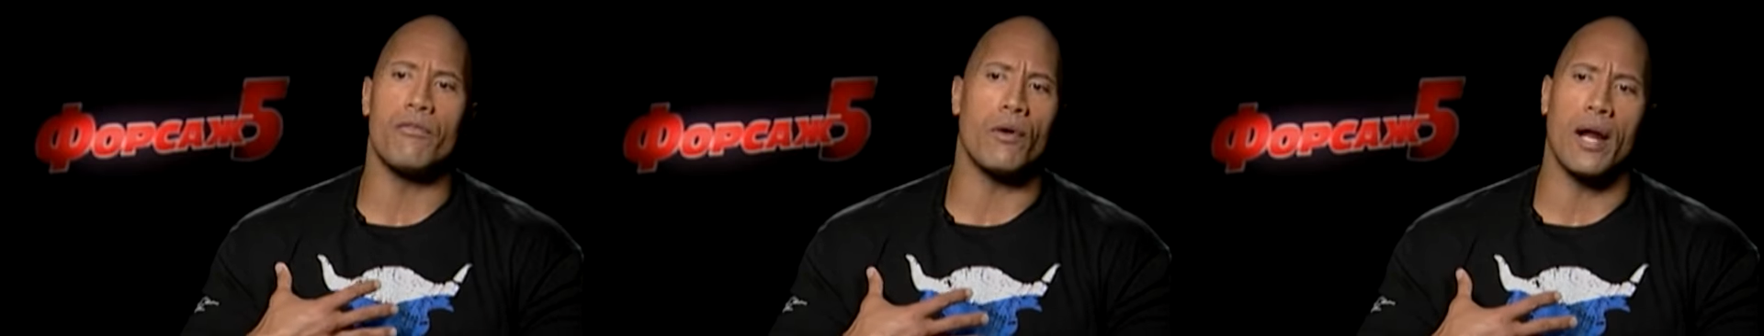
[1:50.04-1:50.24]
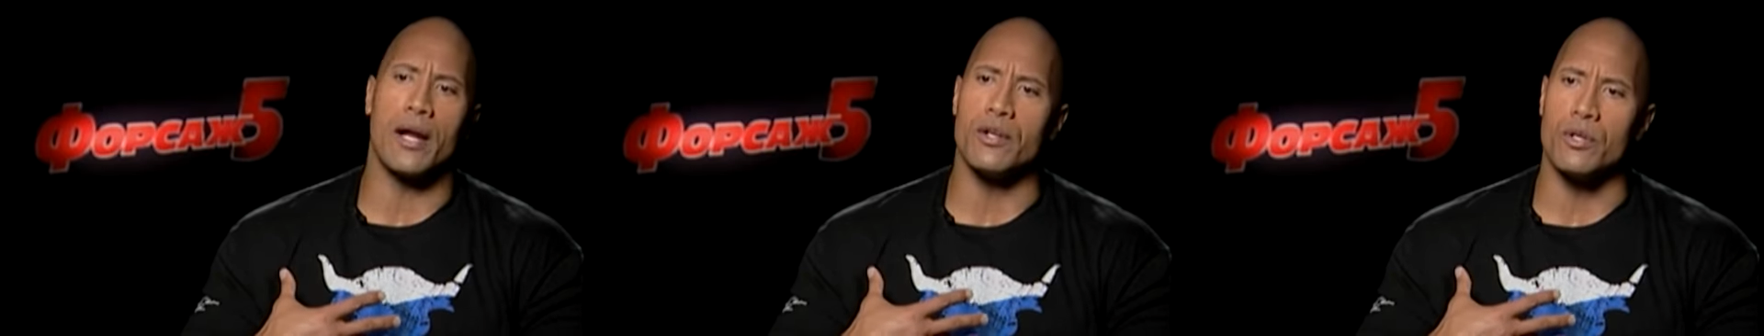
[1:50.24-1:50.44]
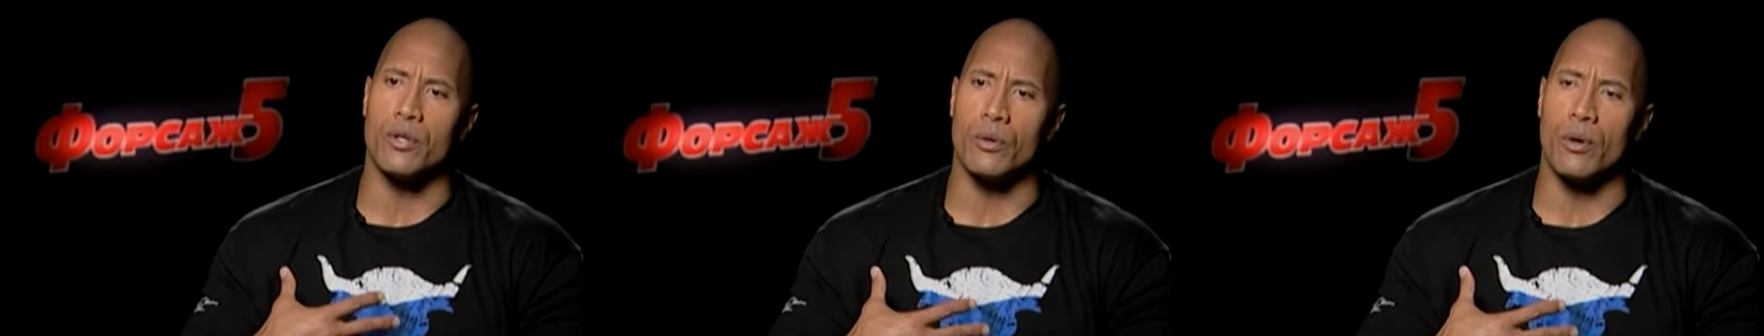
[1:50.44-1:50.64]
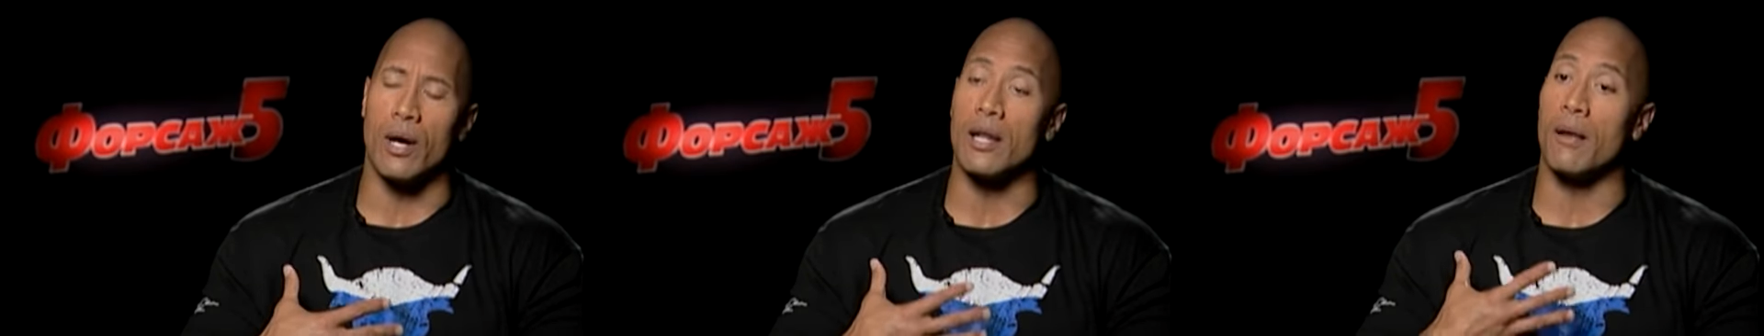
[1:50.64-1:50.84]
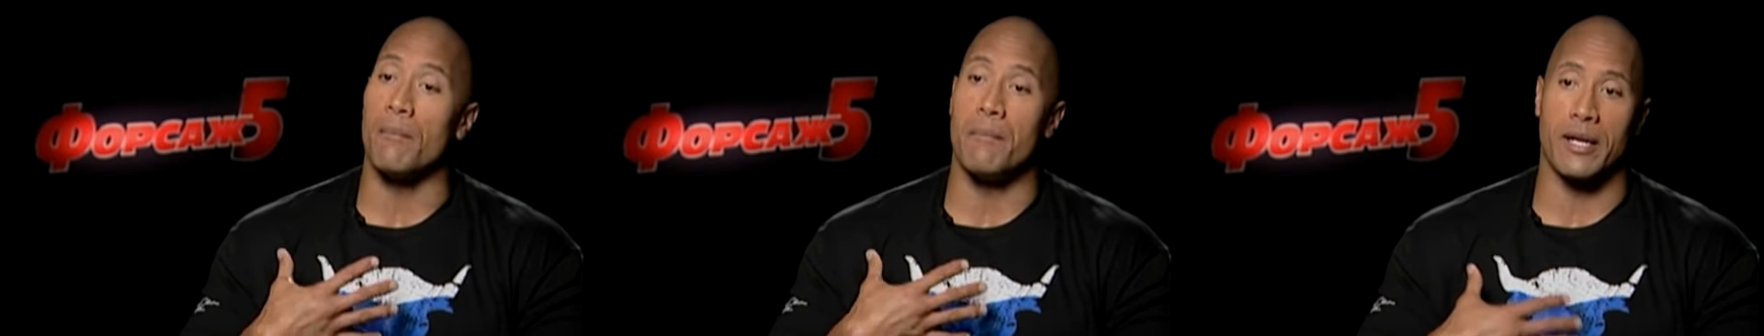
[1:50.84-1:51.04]
what I do. I
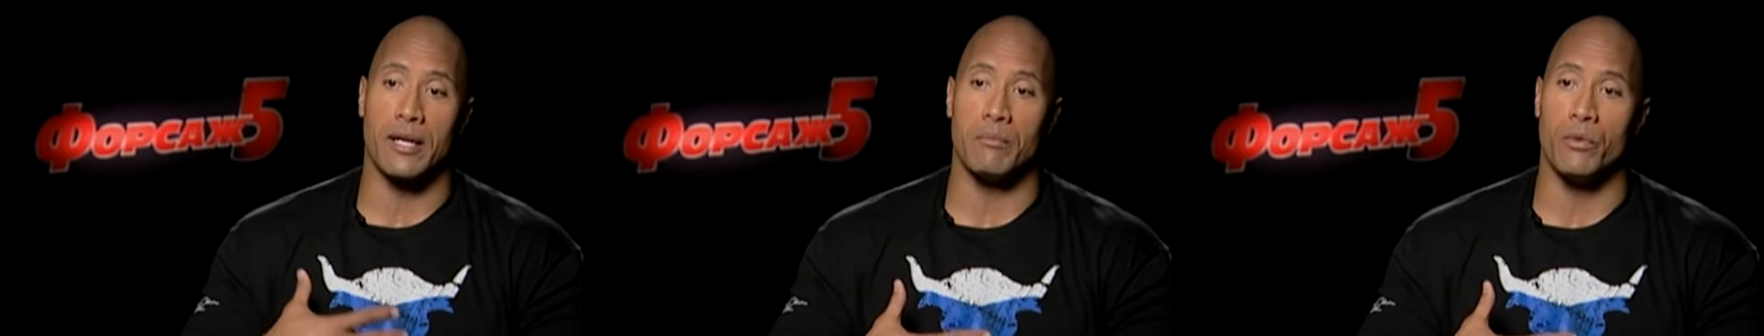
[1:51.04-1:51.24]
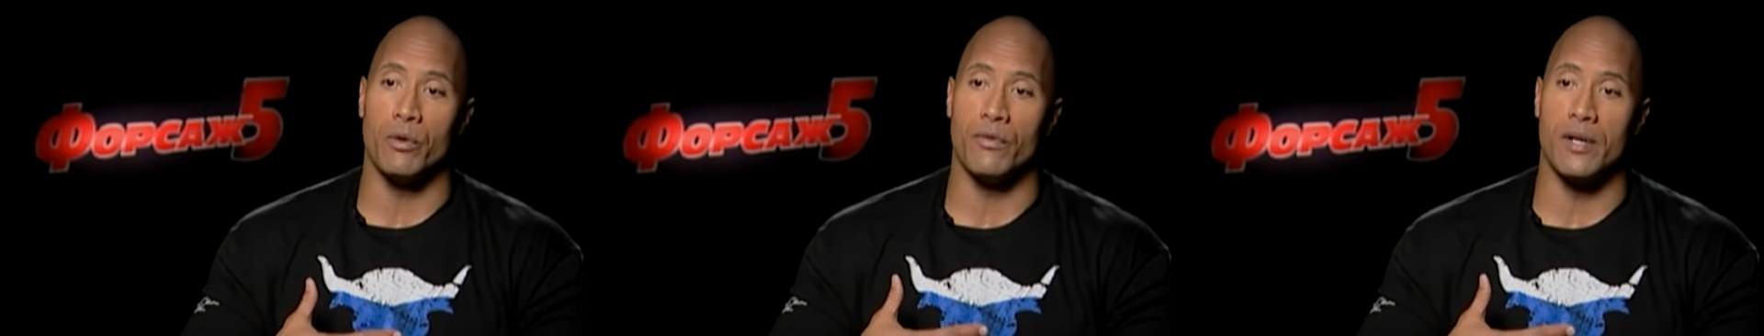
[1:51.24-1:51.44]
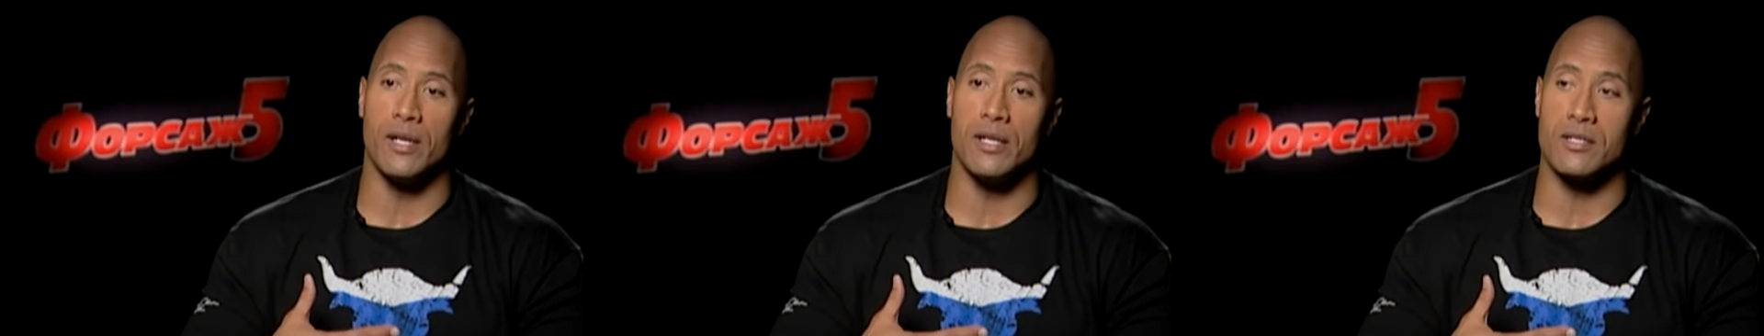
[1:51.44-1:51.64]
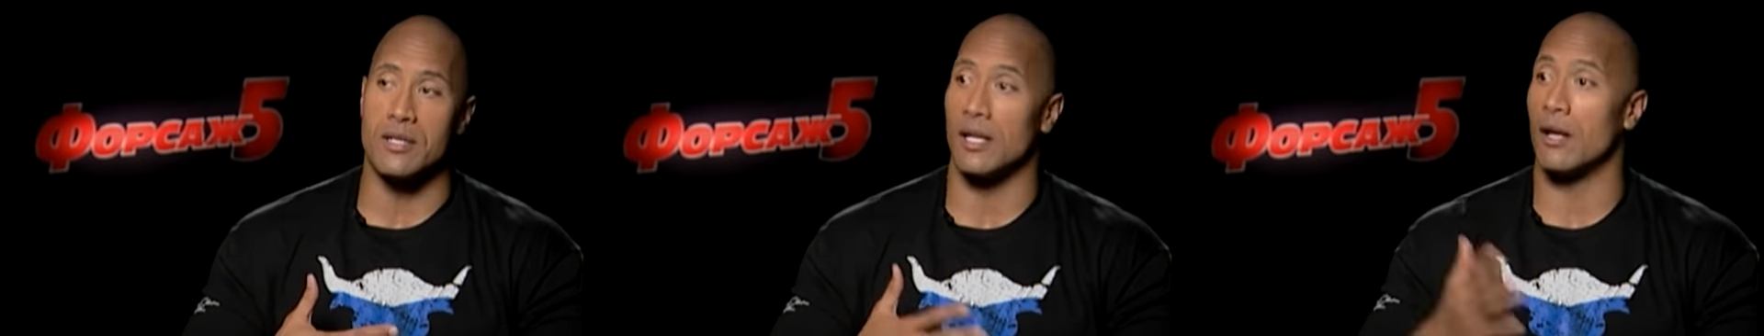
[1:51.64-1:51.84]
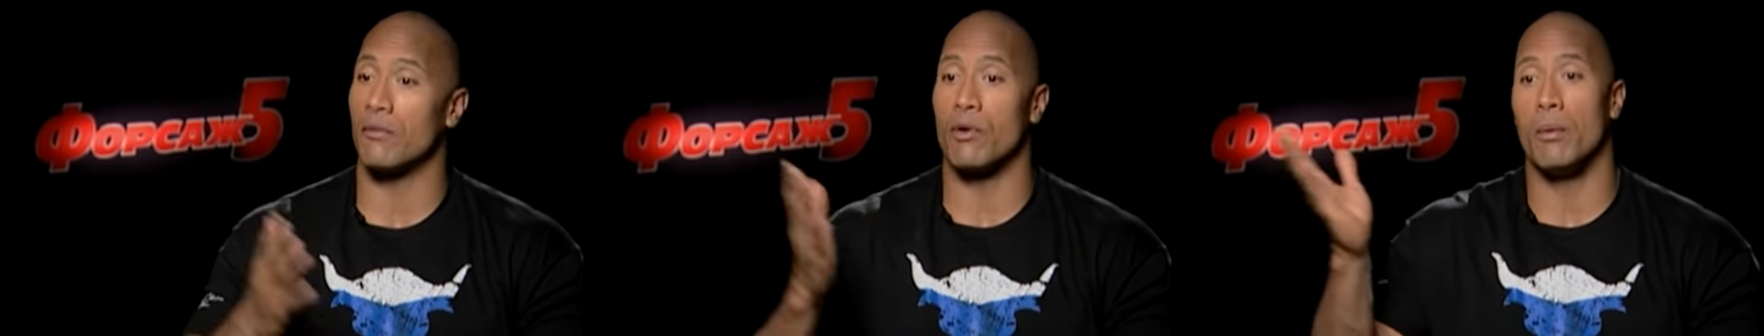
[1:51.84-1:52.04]
love making movies. I
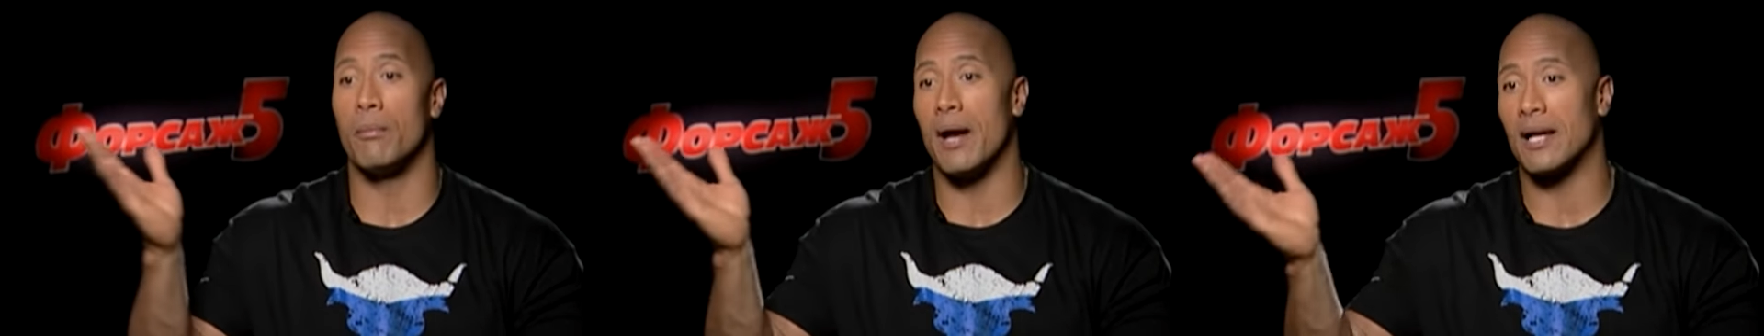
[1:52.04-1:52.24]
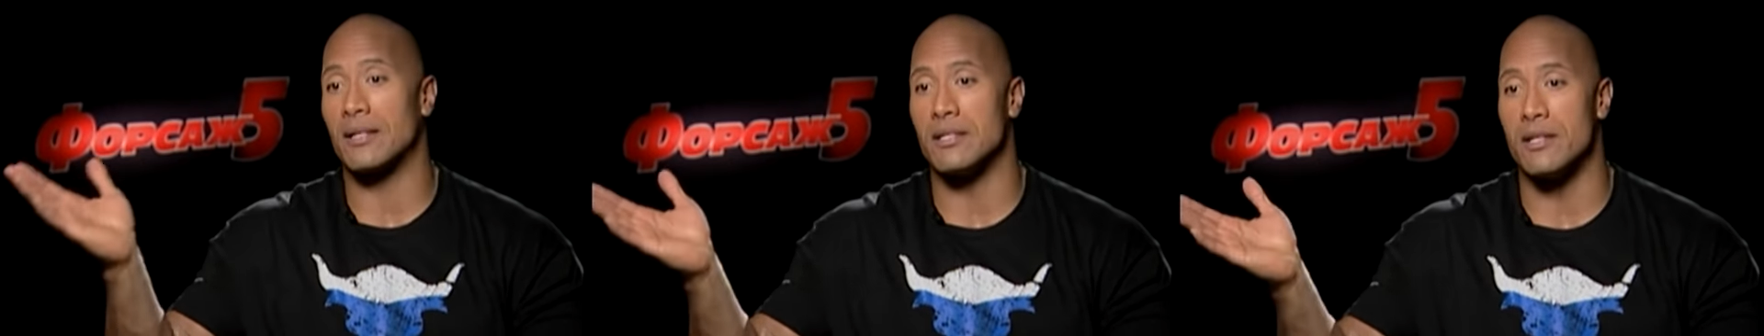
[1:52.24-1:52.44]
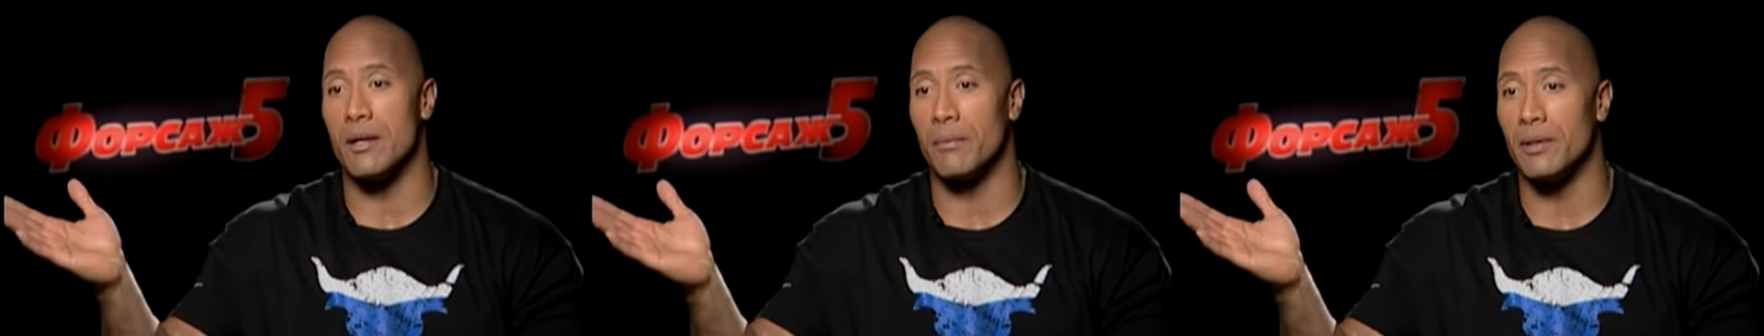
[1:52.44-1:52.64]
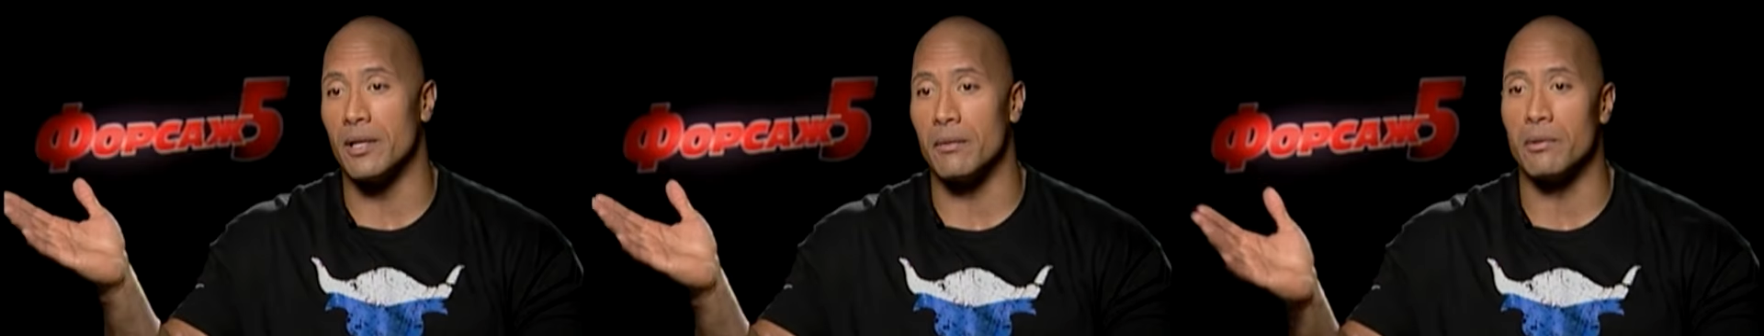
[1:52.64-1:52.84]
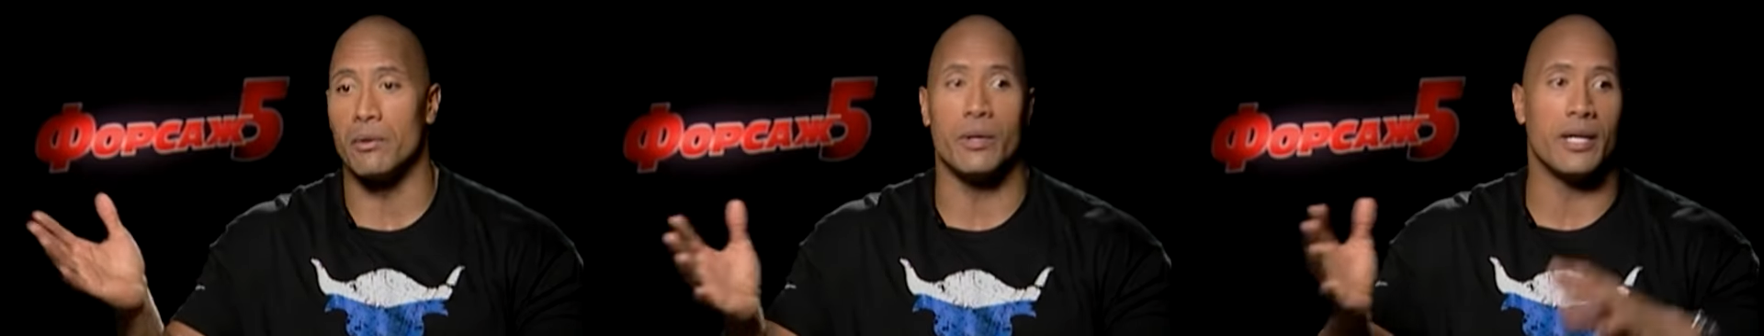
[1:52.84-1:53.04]
love going back to
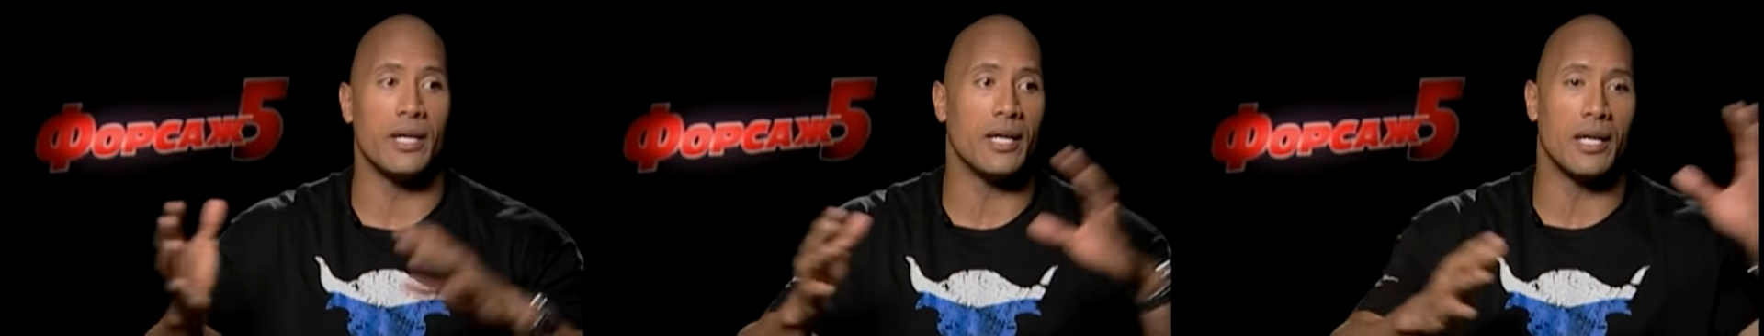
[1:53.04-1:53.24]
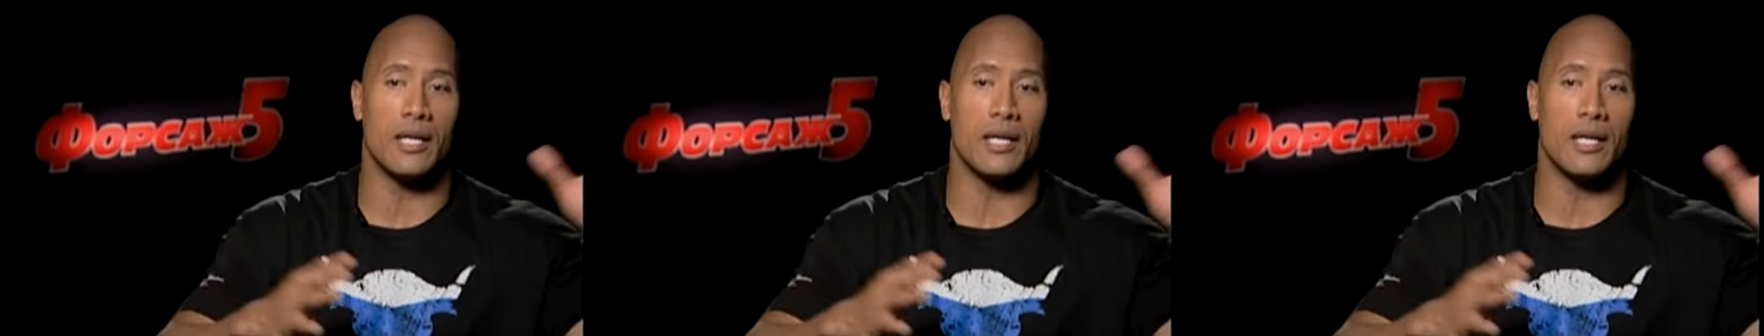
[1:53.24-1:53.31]
WWE.